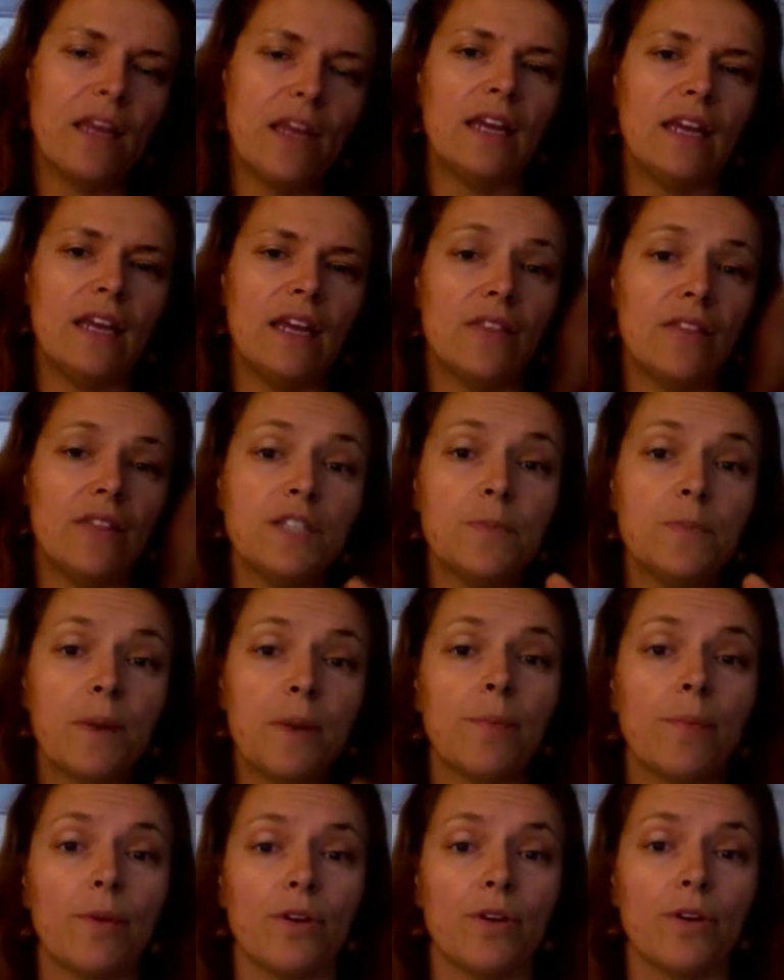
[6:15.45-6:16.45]
In this
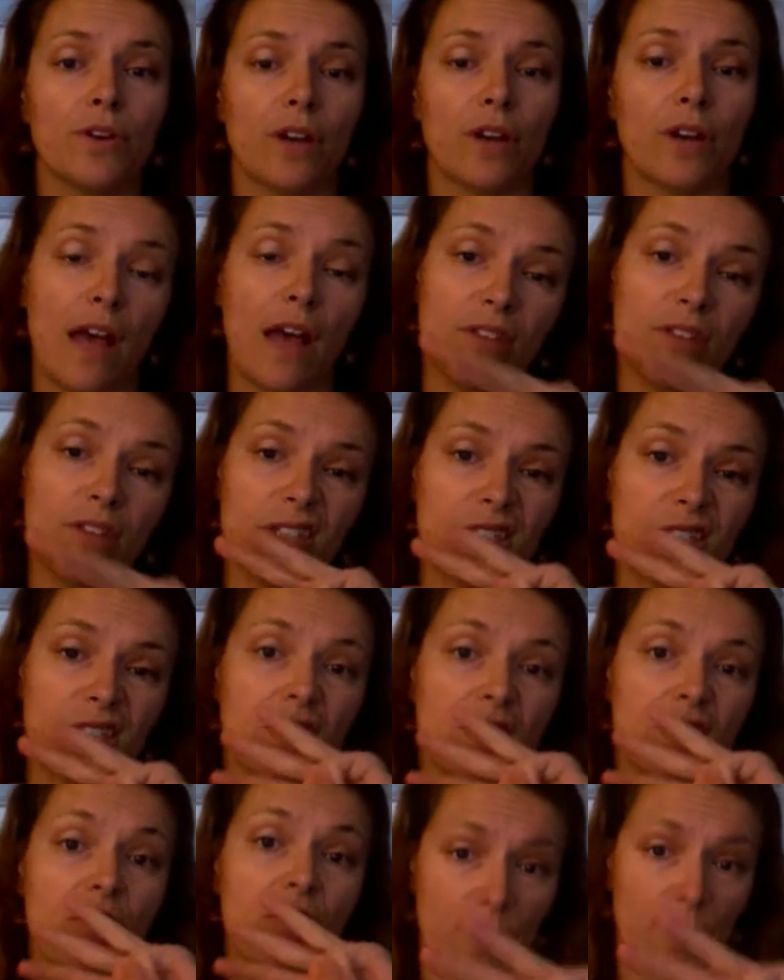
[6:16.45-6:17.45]
paper, you're going to have at least
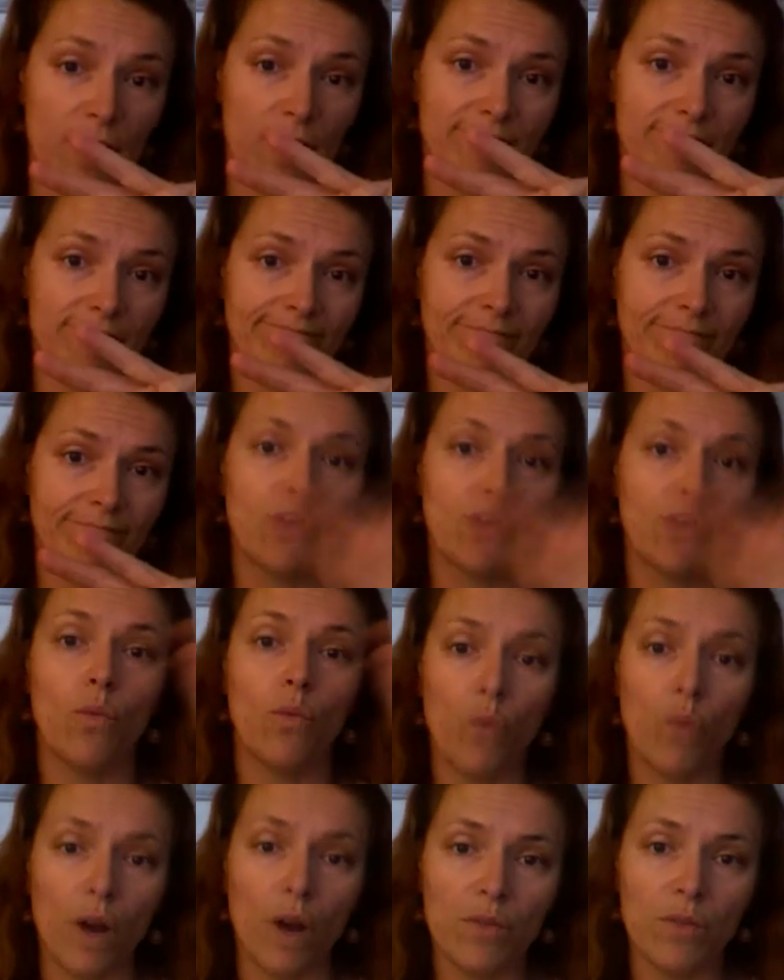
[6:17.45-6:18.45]
3.
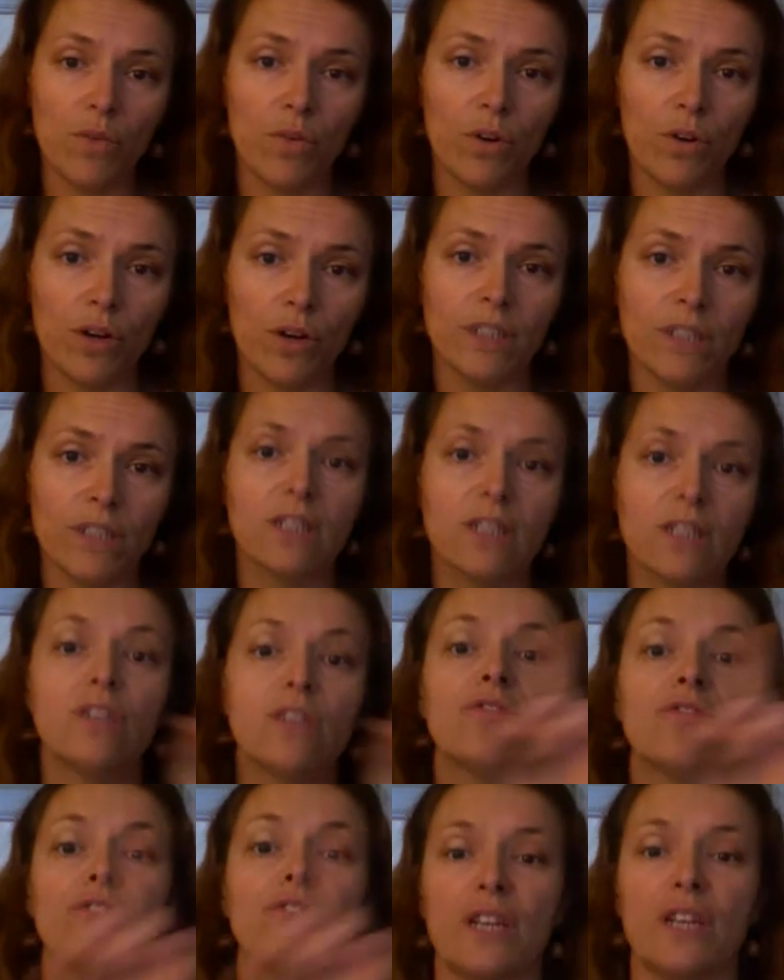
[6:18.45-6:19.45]
1 warrant
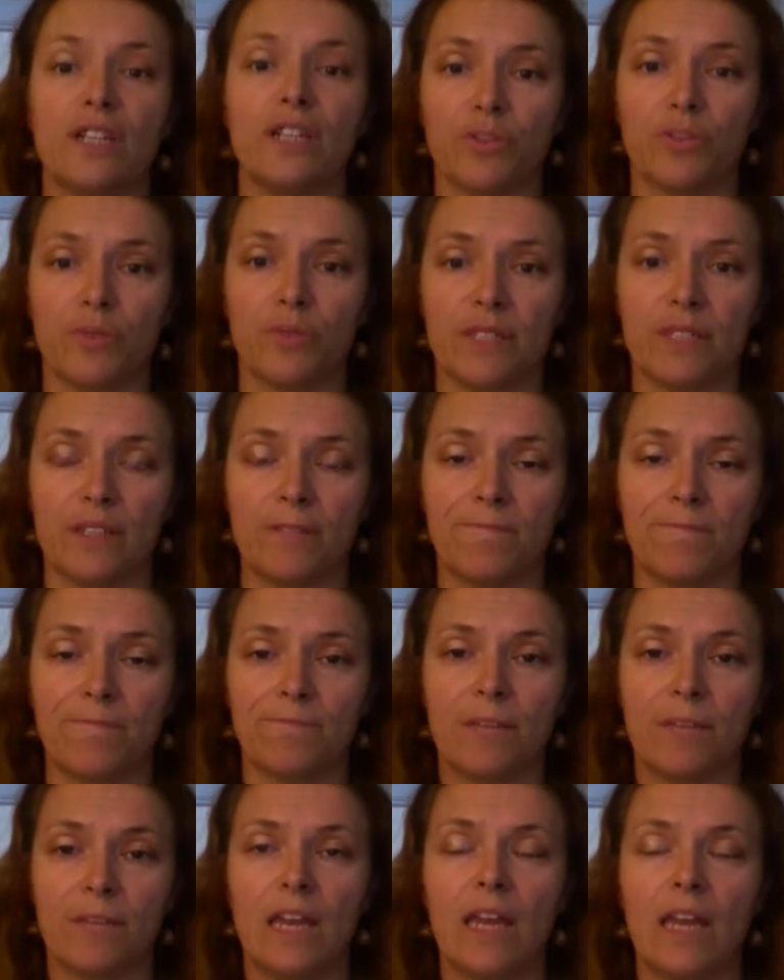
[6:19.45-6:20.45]
for each reason.
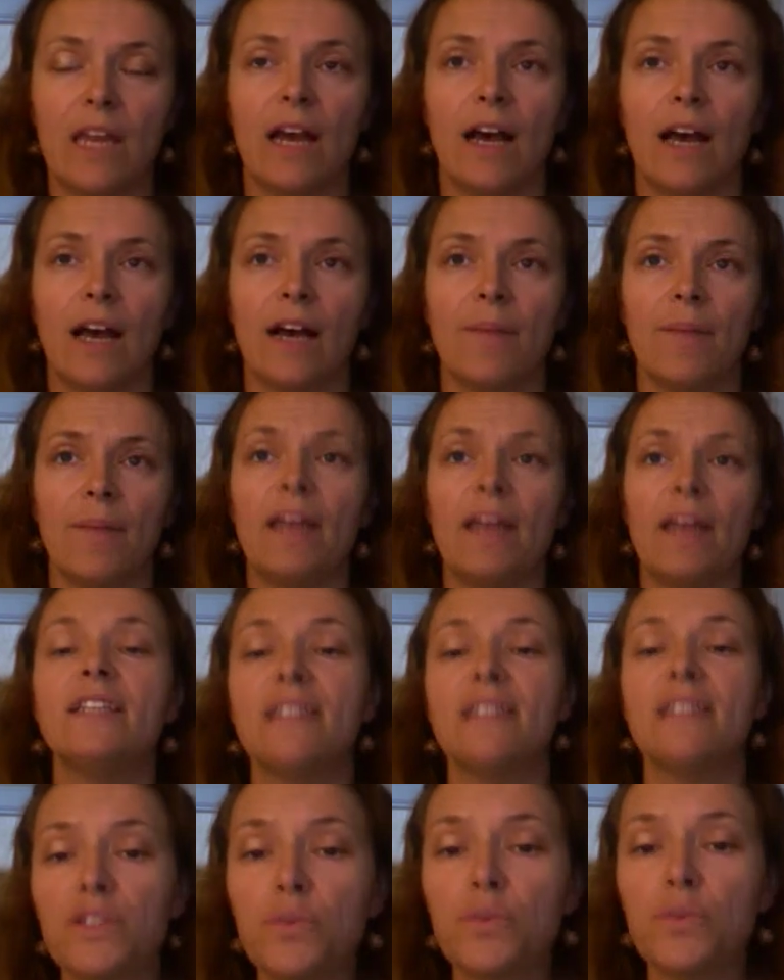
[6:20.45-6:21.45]
And it
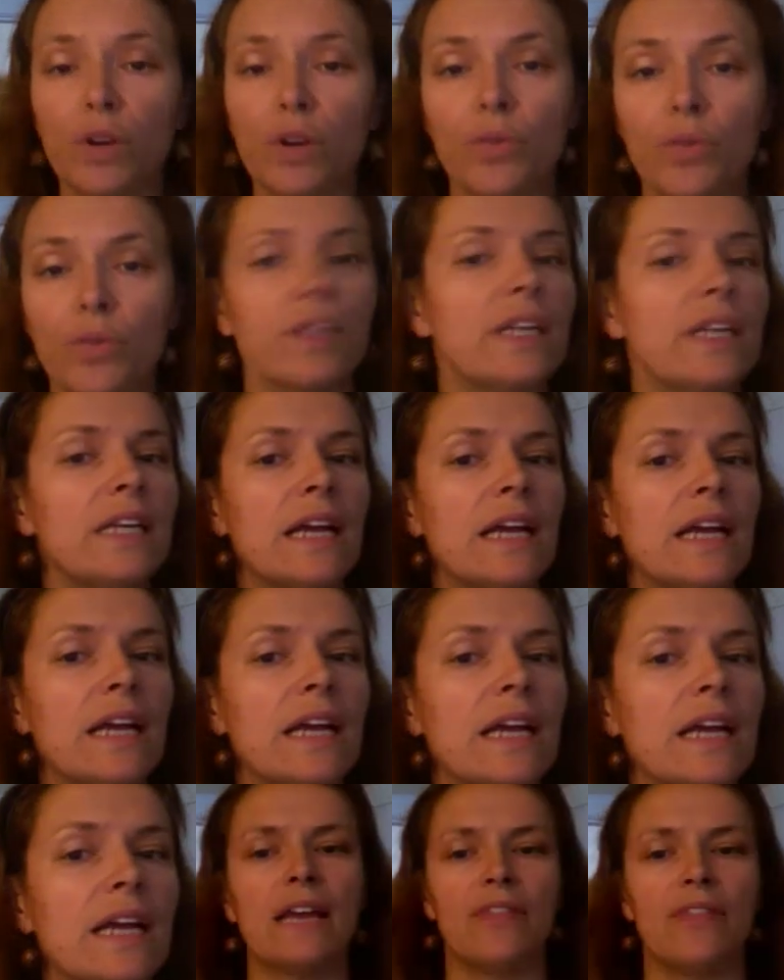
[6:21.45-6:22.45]
does work really
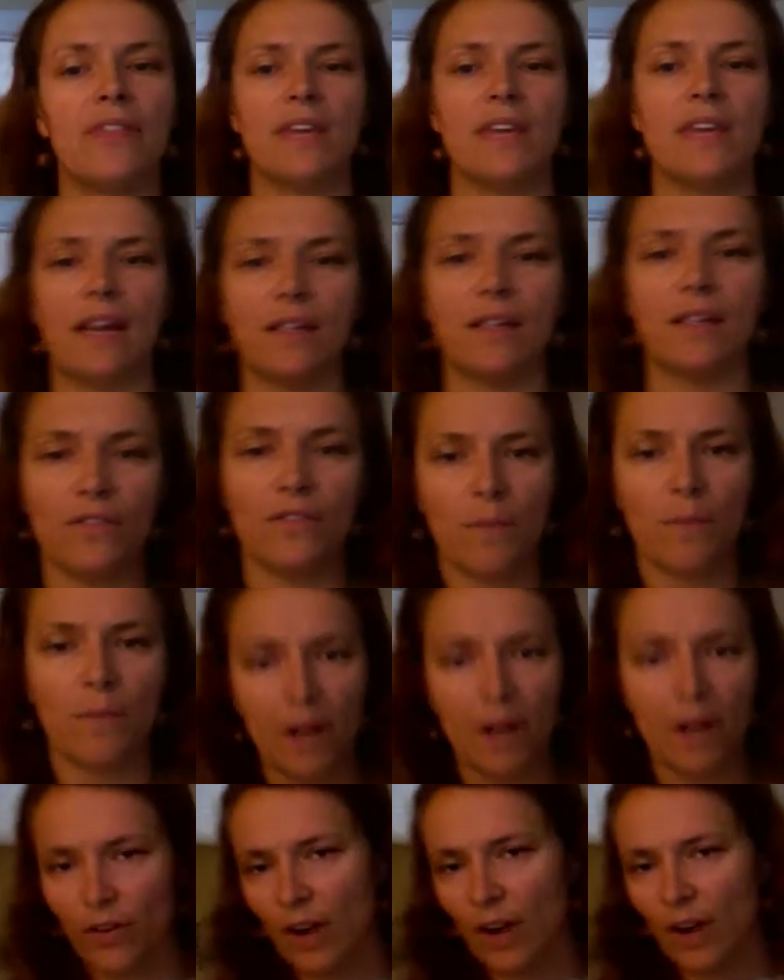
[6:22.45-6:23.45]
nicely at the end of the
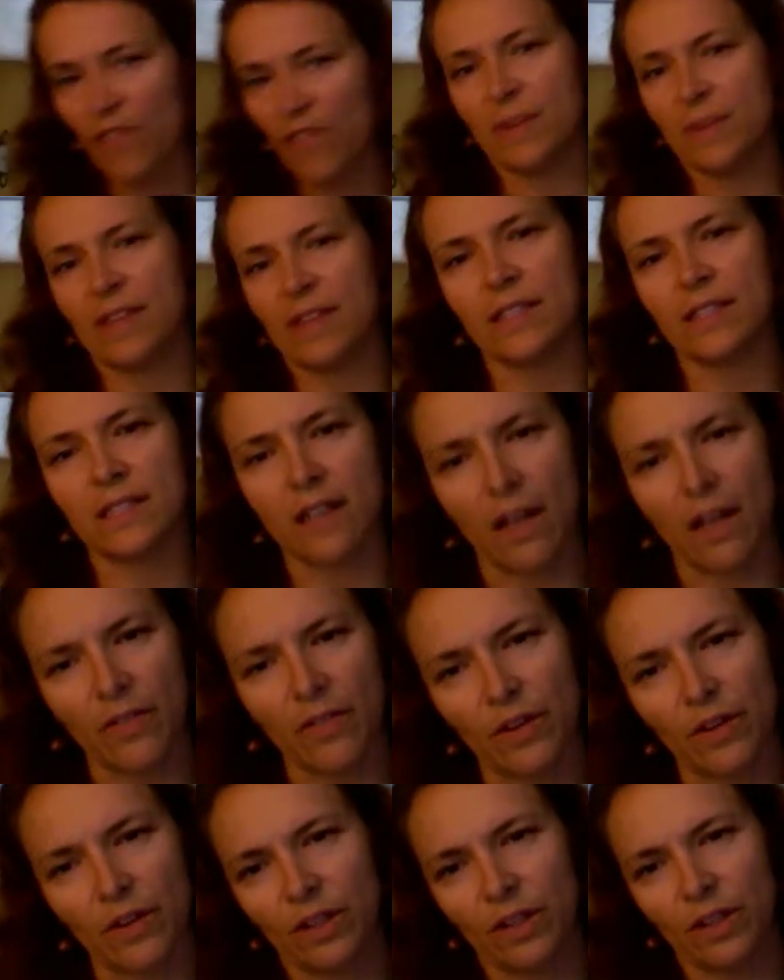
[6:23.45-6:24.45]
paragraph, but that's not
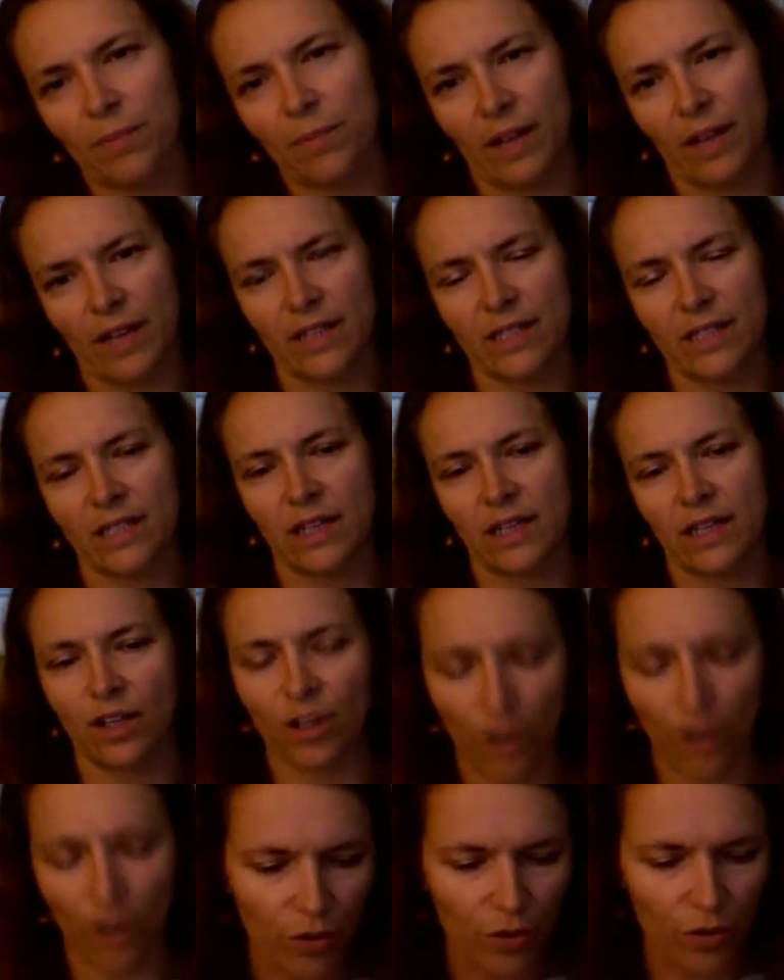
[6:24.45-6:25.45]
the only place it can
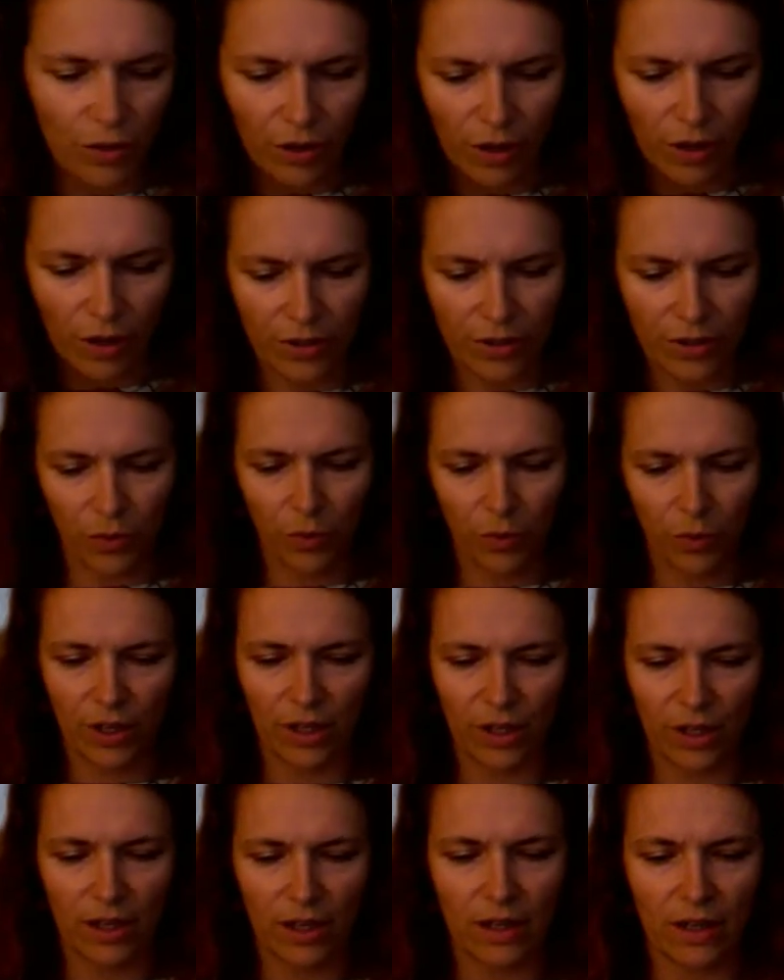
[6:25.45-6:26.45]
go. You could also work
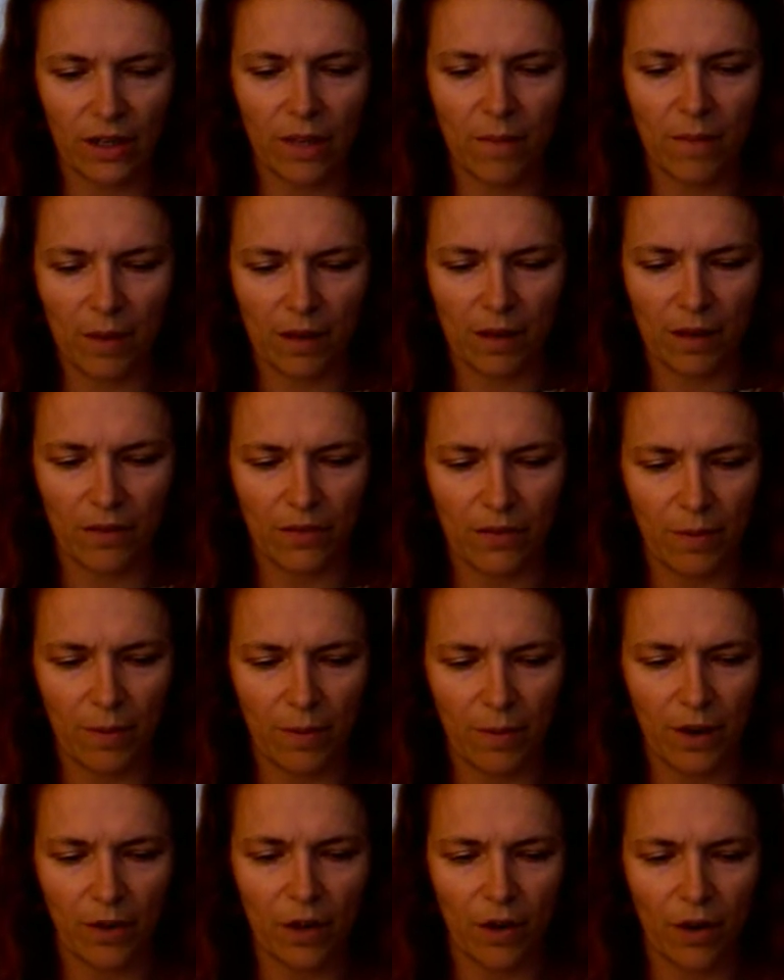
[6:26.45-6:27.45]
it in the middle of the
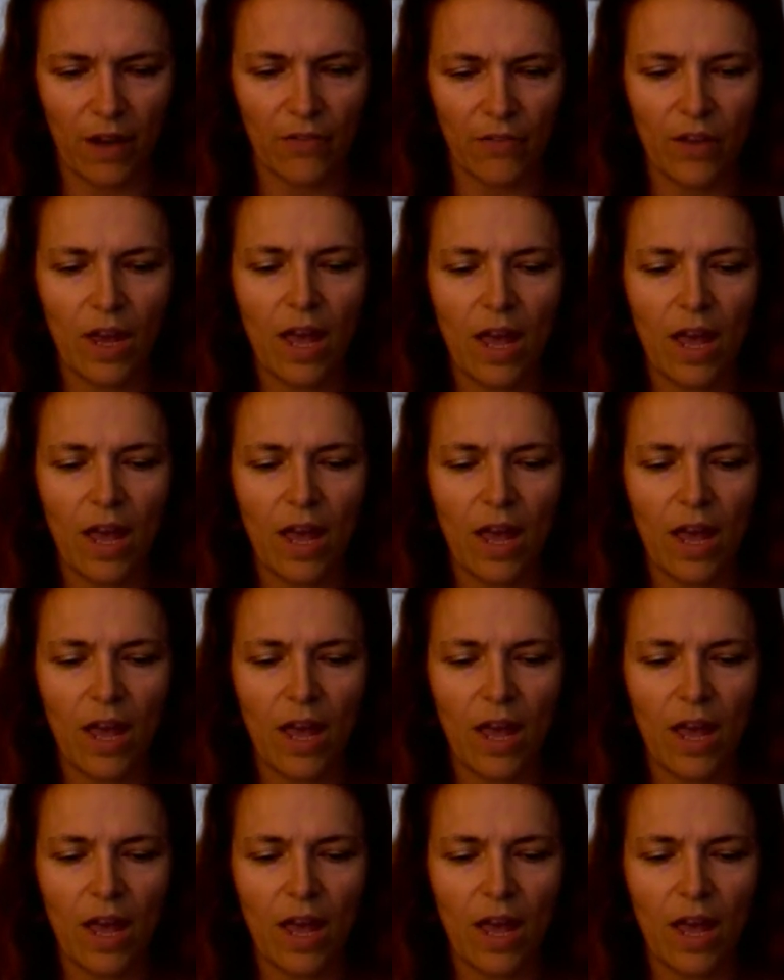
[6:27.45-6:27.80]
paragraph.